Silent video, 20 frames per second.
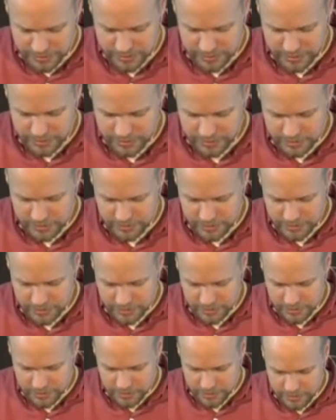our
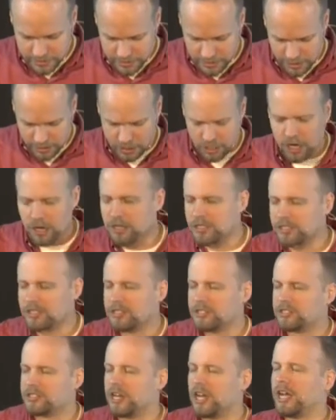heart's
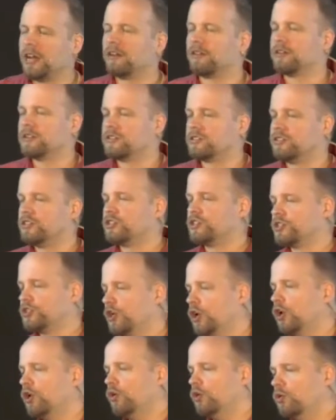desire is to
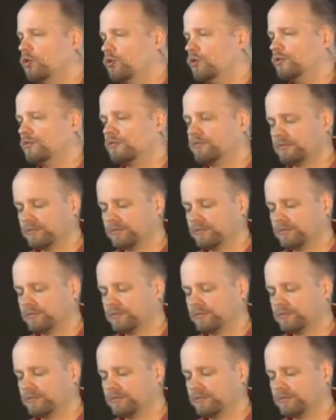show